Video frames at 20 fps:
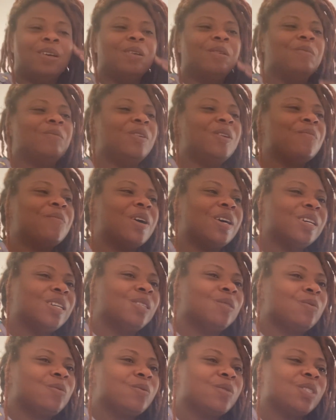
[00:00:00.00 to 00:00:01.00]
me and my
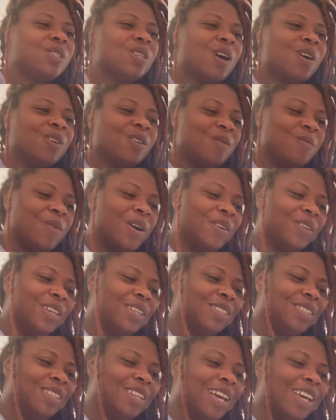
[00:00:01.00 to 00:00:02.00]
husband were talking about
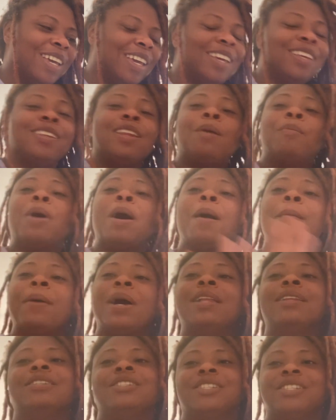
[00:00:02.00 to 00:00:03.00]
yesterday. And my
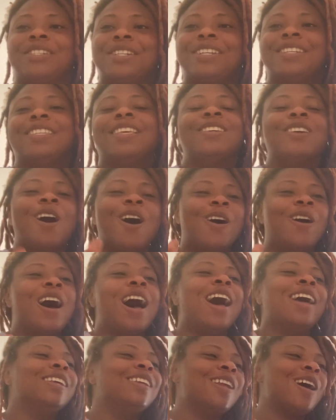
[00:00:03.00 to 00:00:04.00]
apologies, y'all.
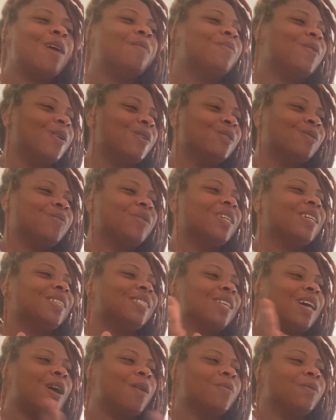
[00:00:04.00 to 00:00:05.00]
I did not post
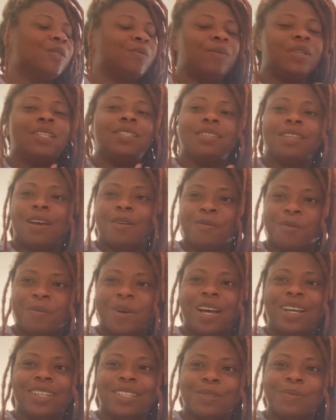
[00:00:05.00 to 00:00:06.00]
because I was spending time with
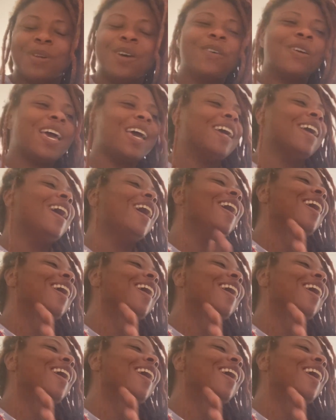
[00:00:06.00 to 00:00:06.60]
my husband, okay?